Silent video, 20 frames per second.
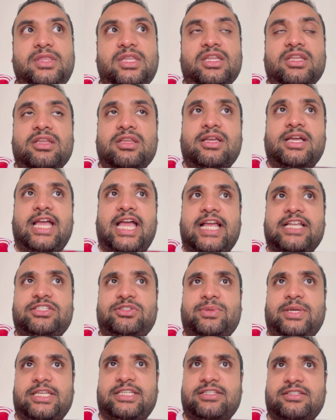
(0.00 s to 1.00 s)
the
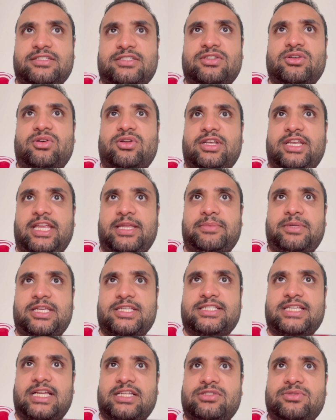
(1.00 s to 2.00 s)
actuator is gone,
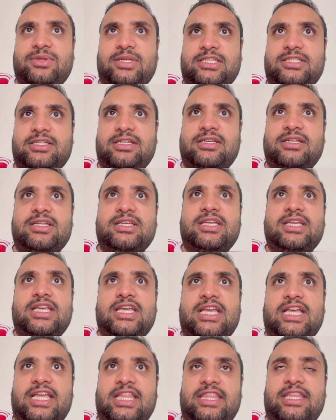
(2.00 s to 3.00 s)
ABS actuator,
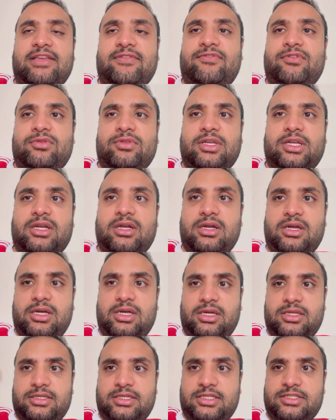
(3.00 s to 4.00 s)
and therefore the
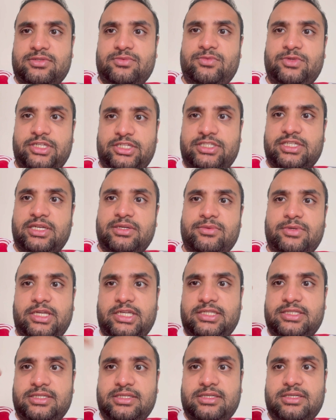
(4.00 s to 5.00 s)
car doesn't
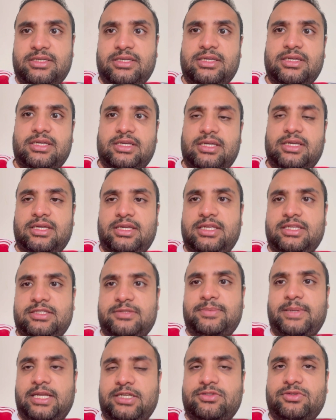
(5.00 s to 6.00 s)
regenerate its
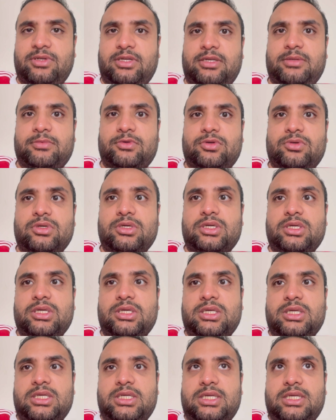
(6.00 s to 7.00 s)
battery anymore.
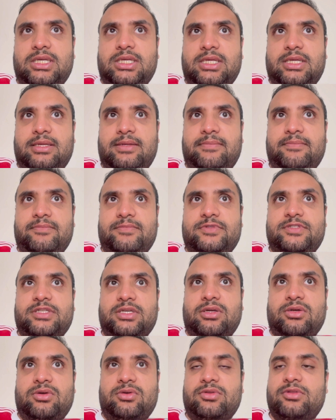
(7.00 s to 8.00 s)

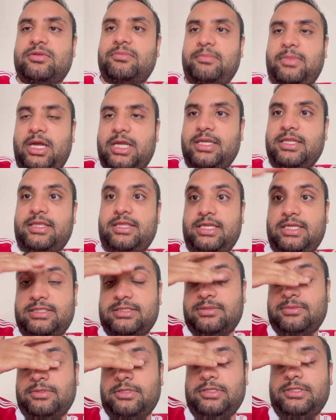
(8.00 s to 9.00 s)
So the minor things
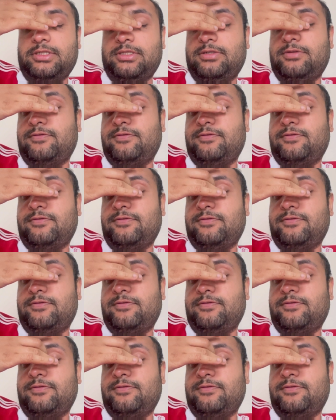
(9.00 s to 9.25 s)
I'm going to do